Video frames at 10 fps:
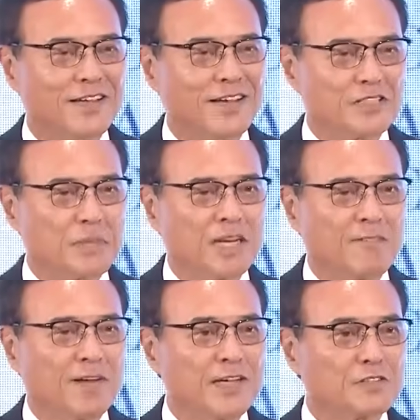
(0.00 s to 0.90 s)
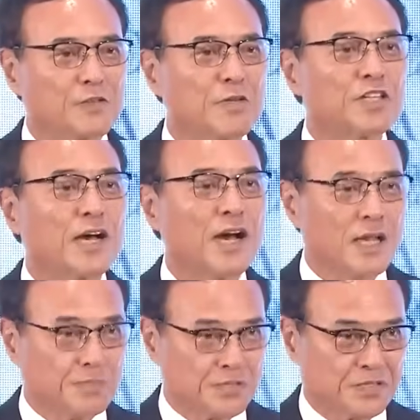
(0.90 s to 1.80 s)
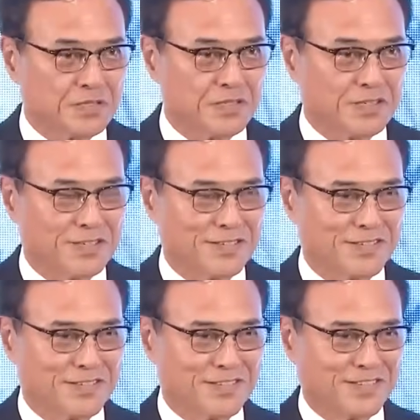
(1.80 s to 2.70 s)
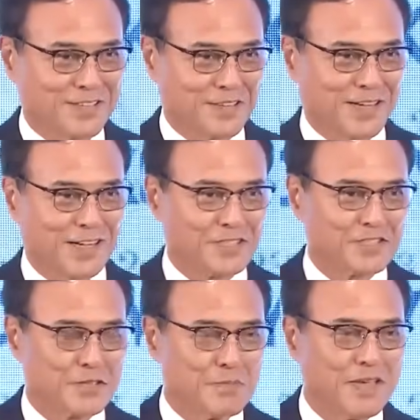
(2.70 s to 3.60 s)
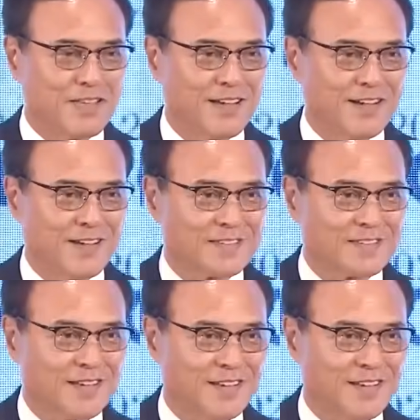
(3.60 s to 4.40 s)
As a matter of fact, 3 times. You know, as many as